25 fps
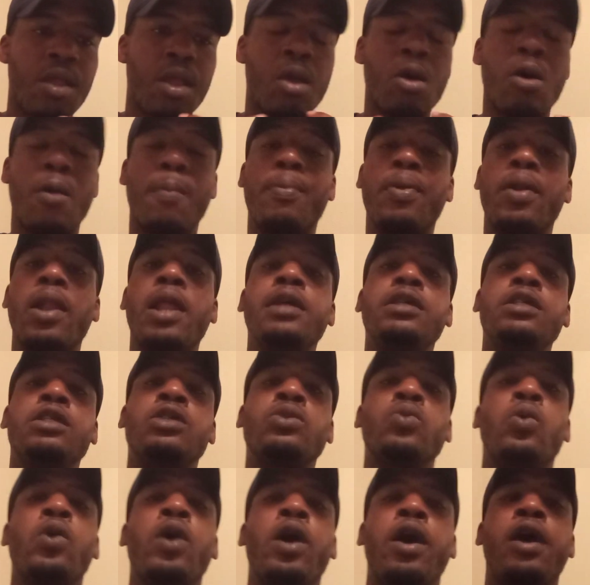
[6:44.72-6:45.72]
a
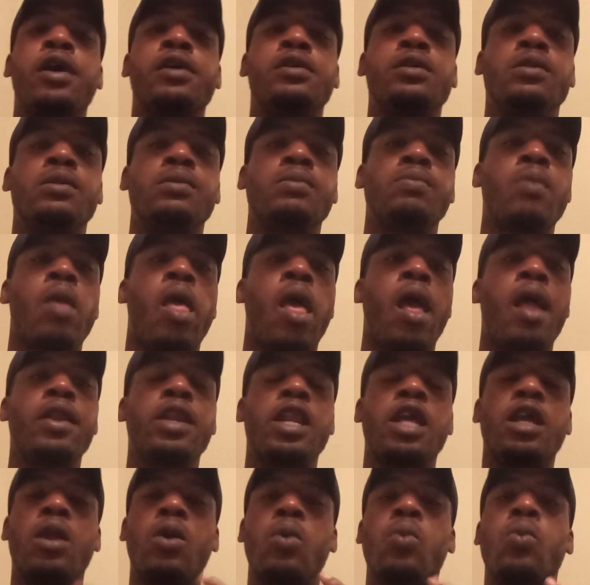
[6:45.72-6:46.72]
place where
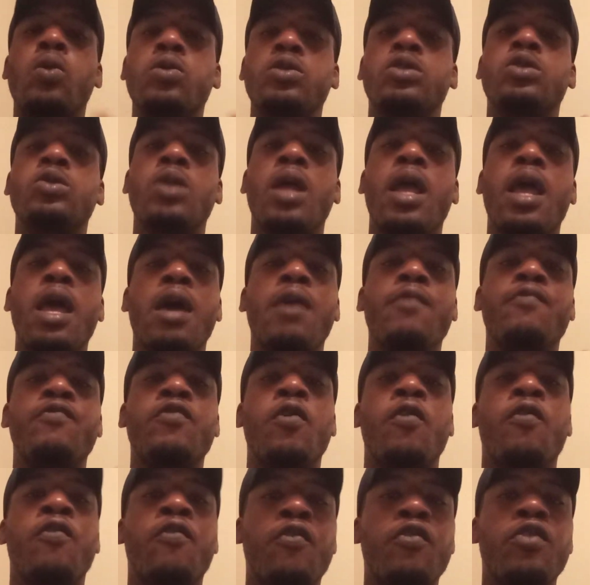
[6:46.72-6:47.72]
they don't want you to have
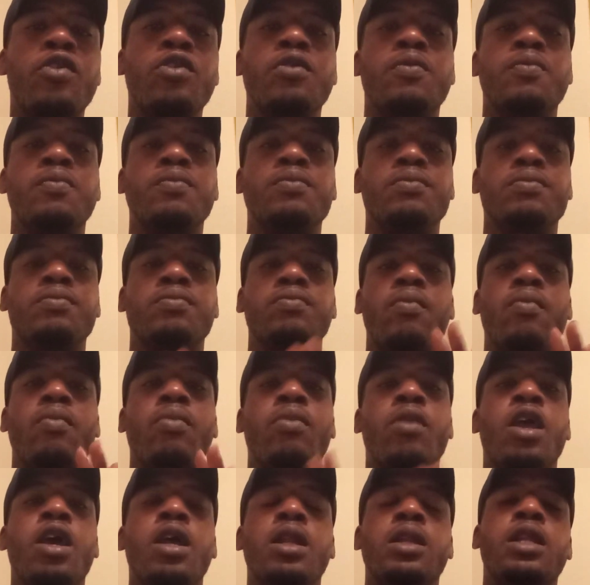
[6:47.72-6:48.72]
your freedom.
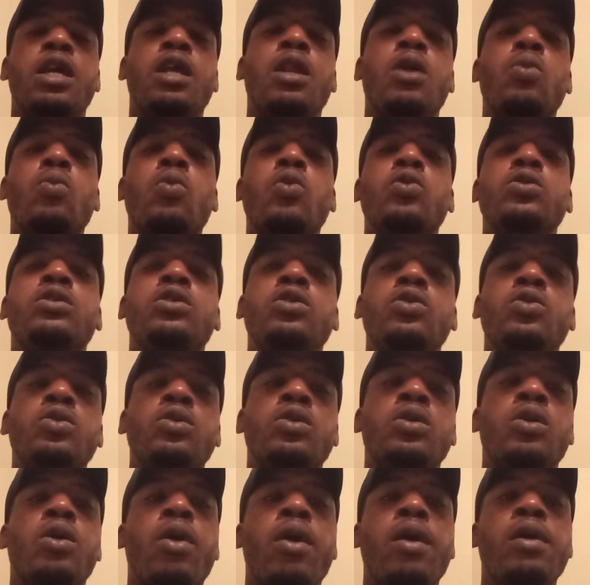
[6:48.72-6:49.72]
They don't want you
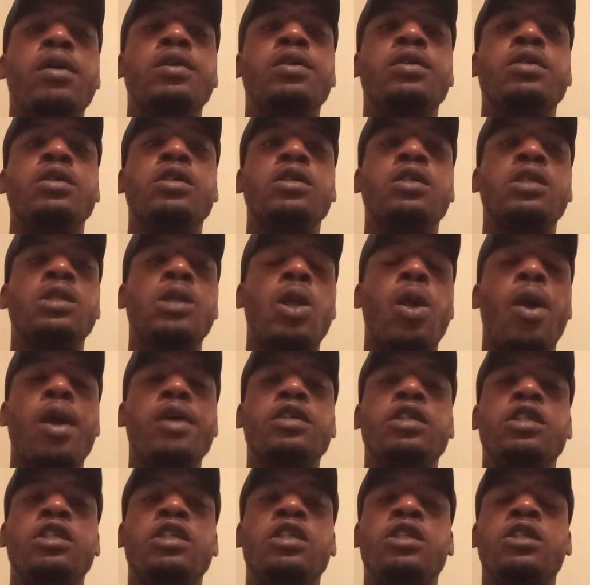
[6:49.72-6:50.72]
to
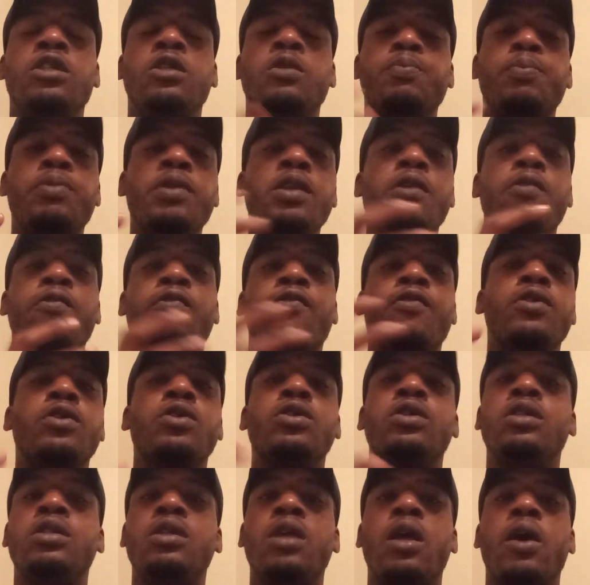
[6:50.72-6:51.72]
speak for
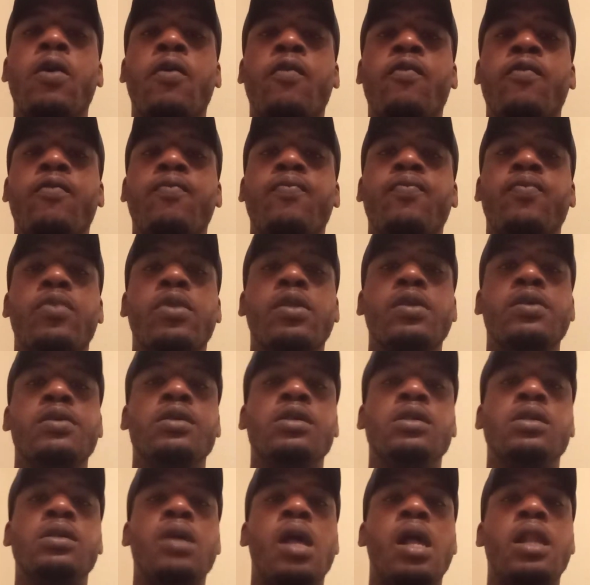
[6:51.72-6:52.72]
yourself.
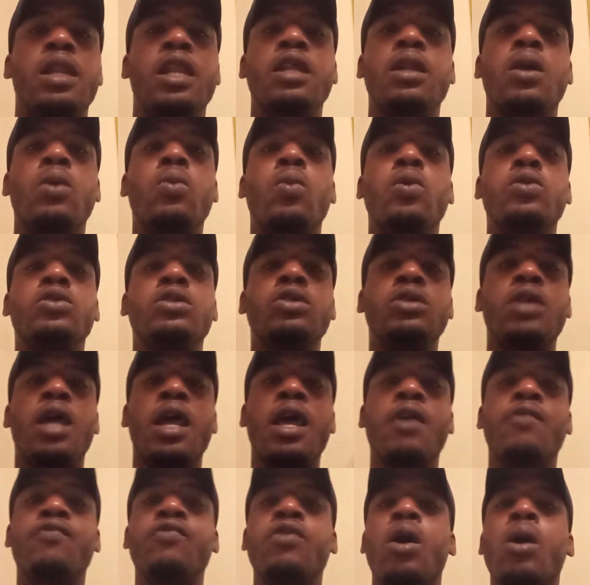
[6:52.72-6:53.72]
They don't want you to
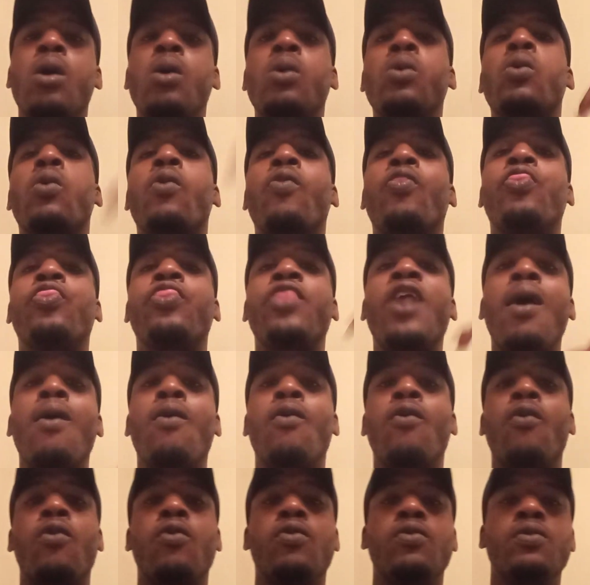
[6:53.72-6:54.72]
have your own
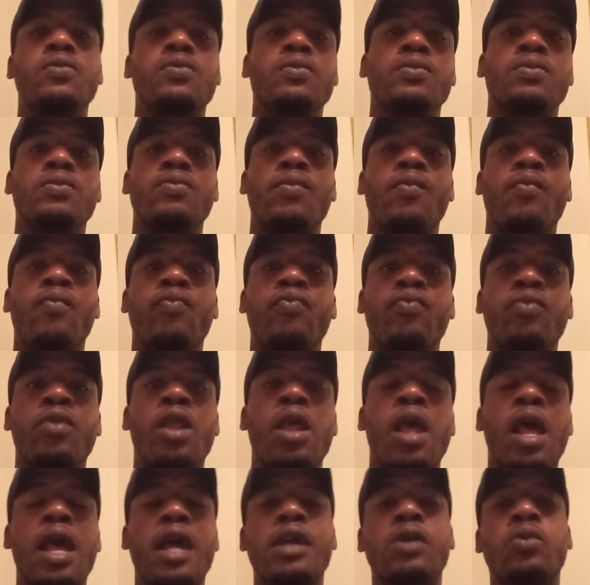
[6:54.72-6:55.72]
thought.
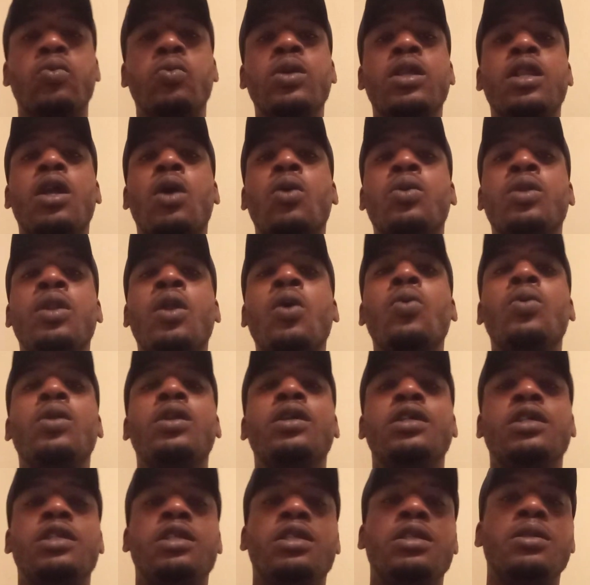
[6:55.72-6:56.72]
And we don't know
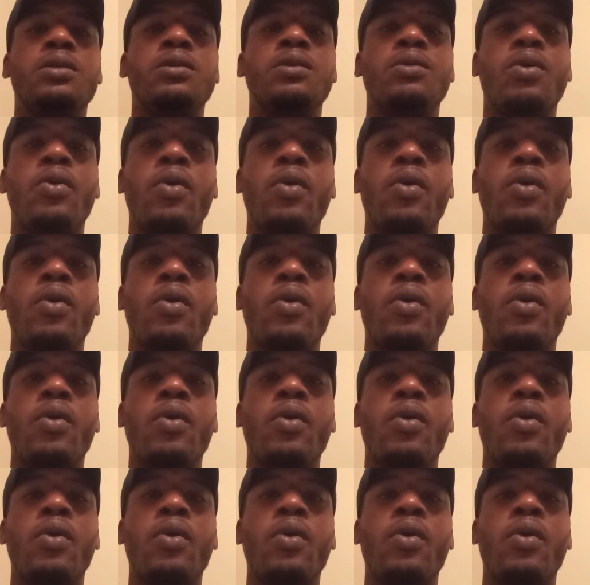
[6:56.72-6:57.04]
this.